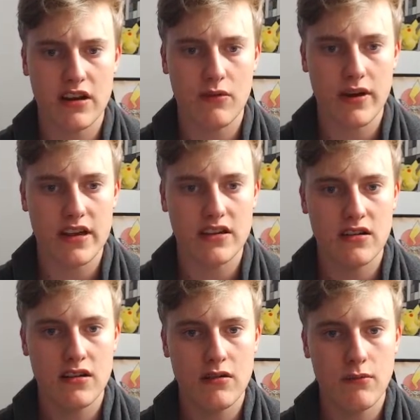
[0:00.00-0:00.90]
weird,
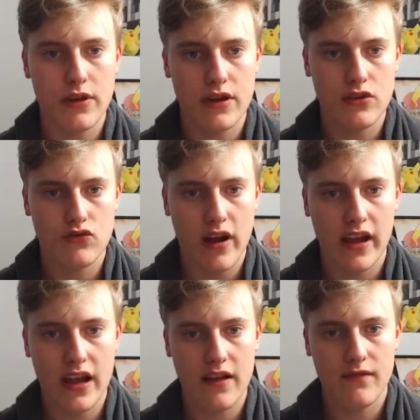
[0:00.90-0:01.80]
but you can
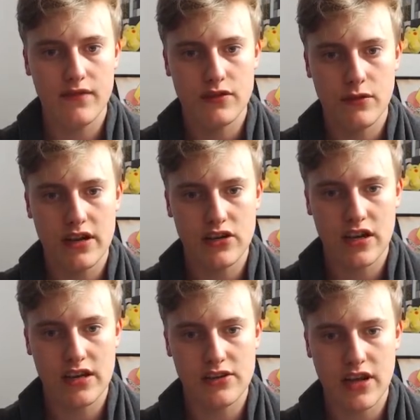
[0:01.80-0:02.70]
drag it to any
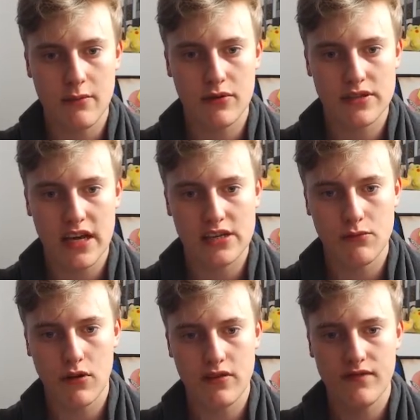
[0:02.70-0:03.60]
shape or size you
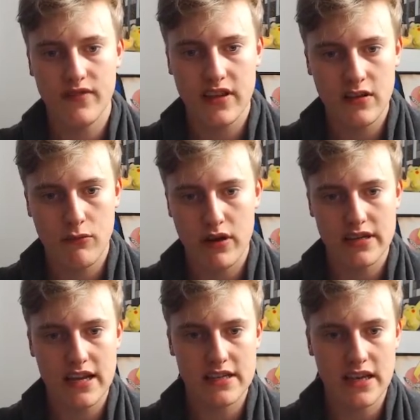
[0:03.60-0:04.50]
want, press
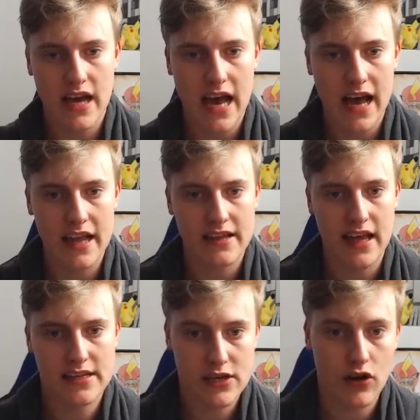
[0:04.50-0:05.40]
enter, and
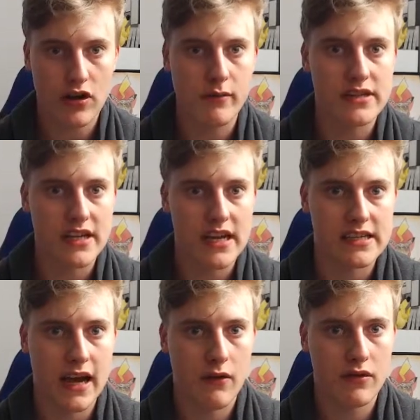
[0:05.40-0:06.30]
that's your document size
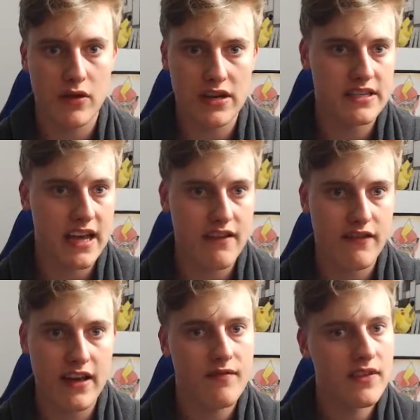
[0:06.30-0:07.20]
now, and when you save
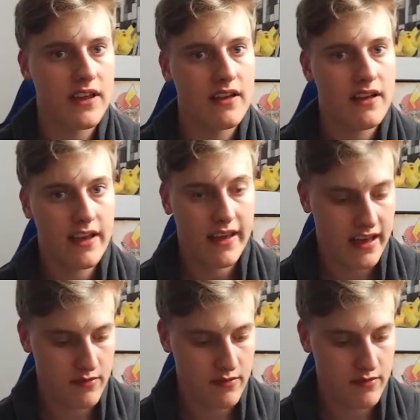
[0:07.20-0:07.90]
it, it'll be